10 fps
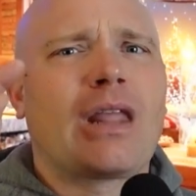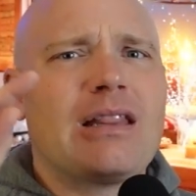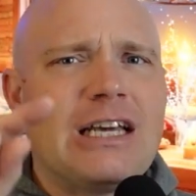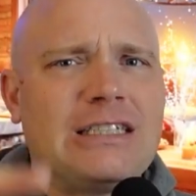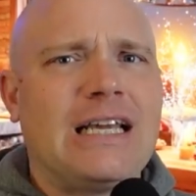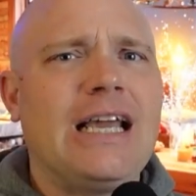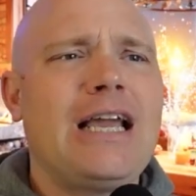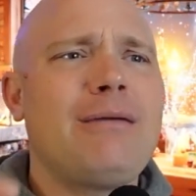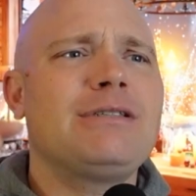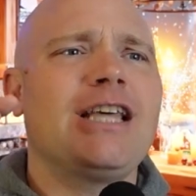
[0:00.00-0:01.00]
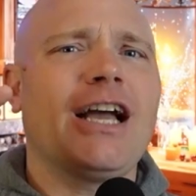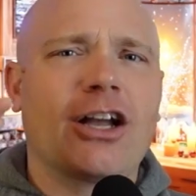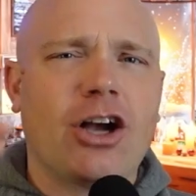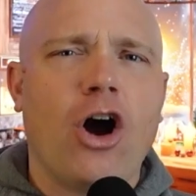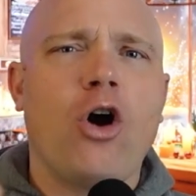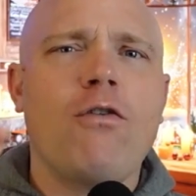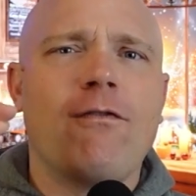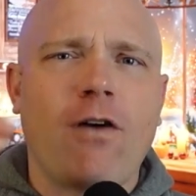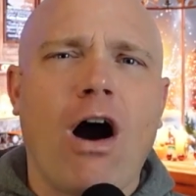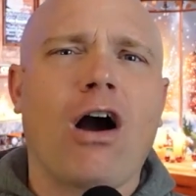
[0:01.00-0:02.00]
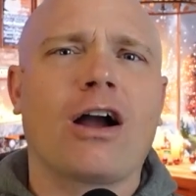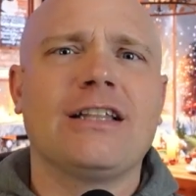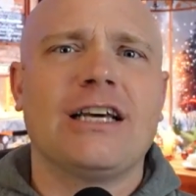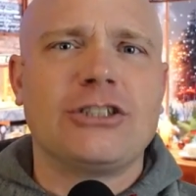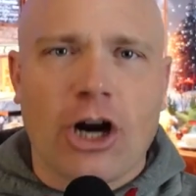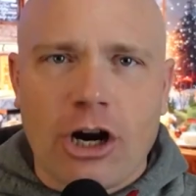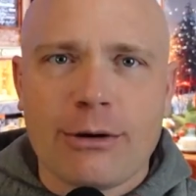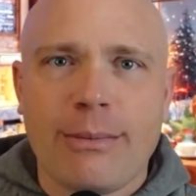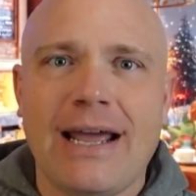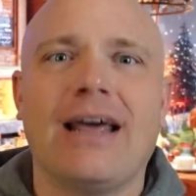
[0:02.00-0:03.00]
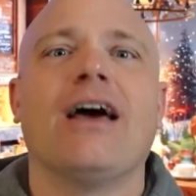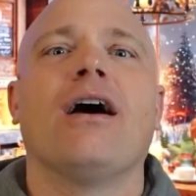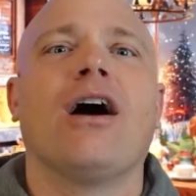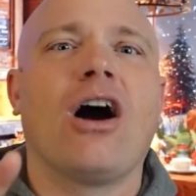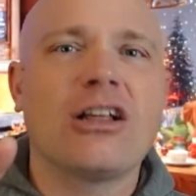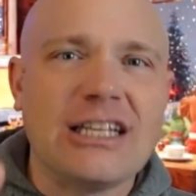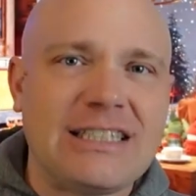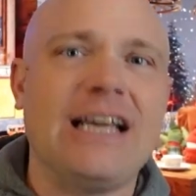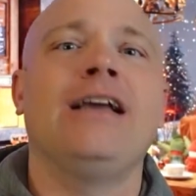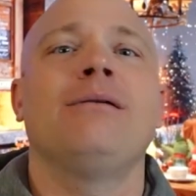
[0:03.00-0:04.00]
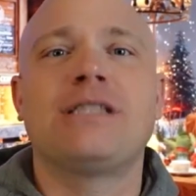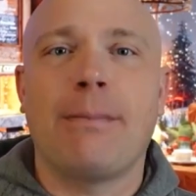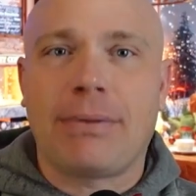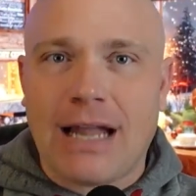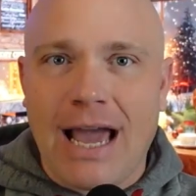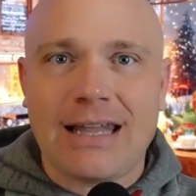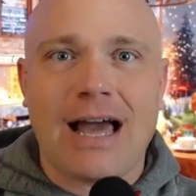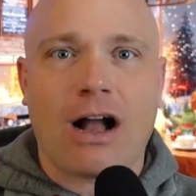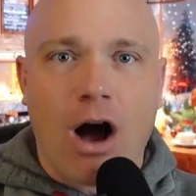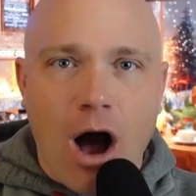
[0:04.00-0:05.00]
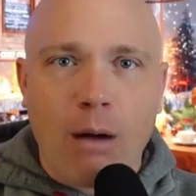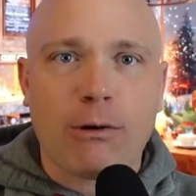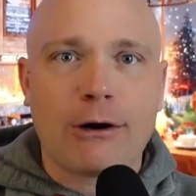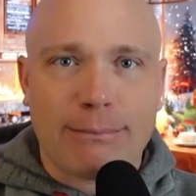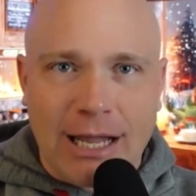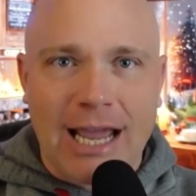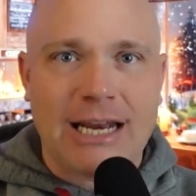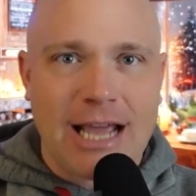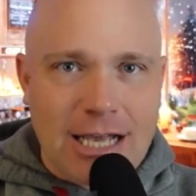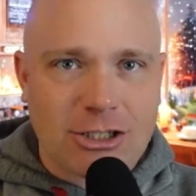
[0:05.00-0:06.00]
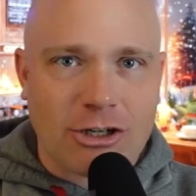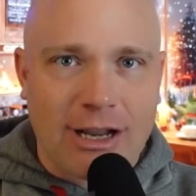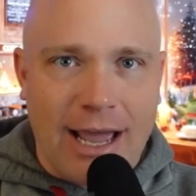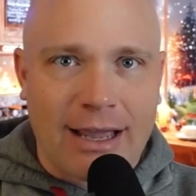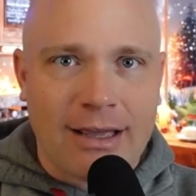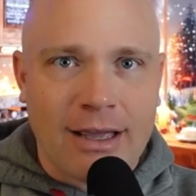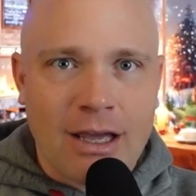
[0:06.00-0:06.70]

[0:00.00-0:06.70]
the teams that go far in the tournament are the teams that play like Auburn played yesterday.